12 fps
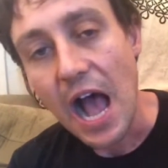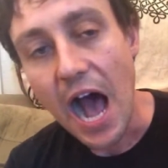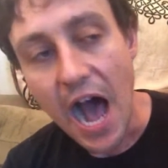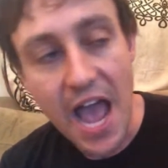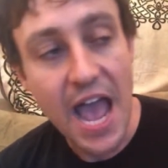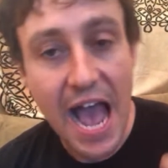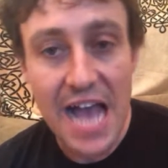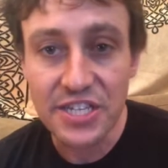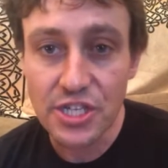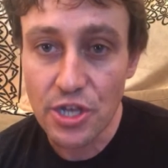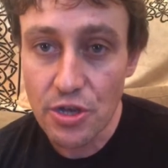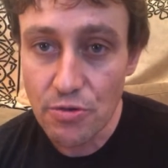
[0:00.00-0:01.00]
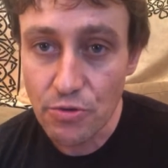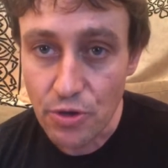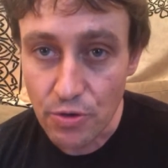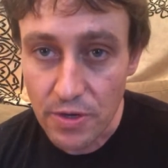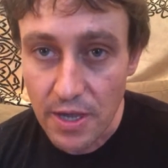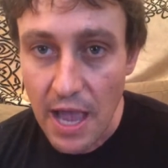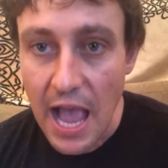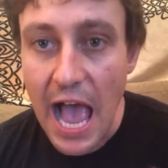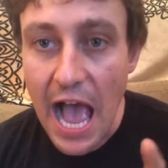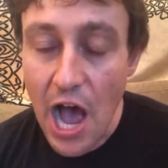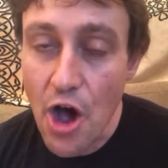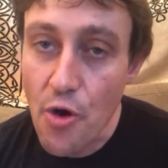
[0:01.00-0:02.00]
I ask you, Luke,
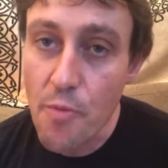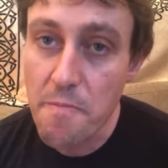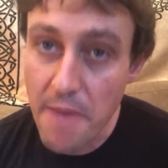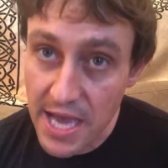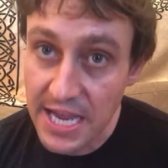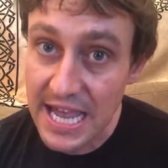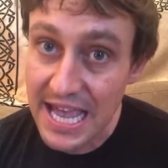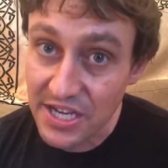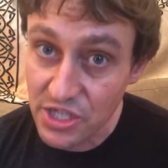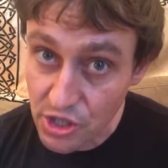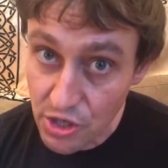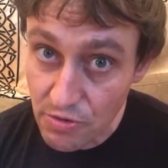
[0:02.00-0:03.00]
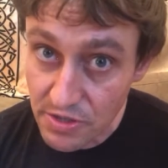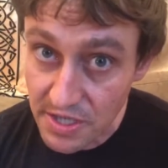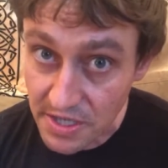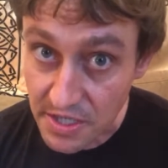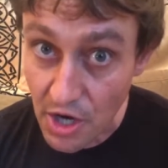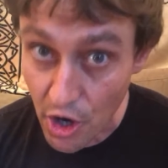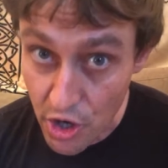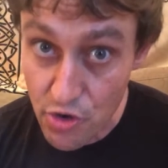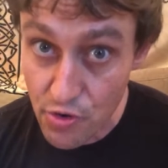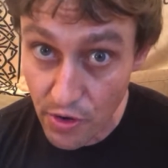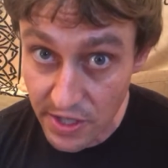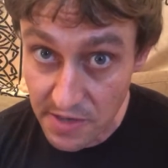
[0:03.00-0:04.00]
how many excuses are you
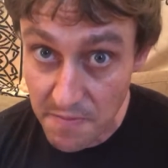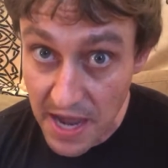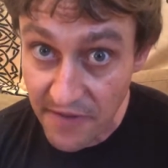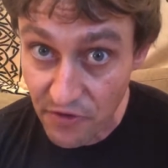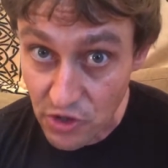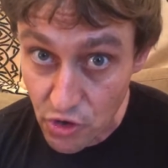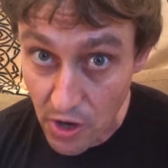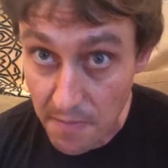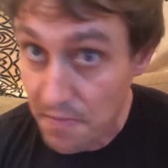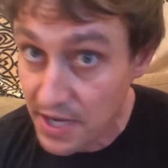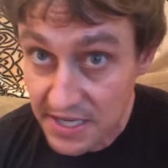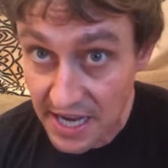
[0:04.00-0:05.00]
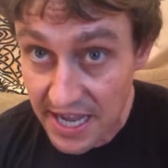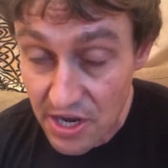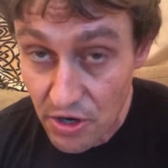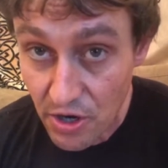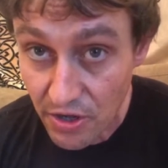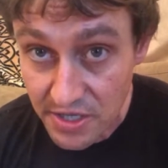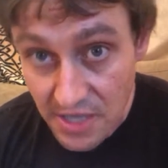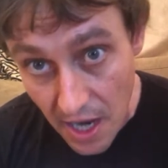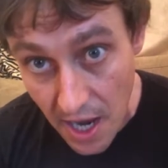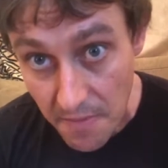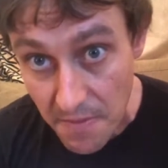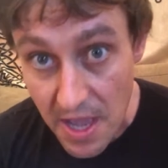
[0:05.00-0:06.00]
going to make for Trump? Because I hear it all the
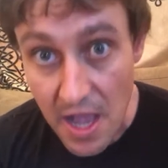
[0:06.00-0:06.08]
time.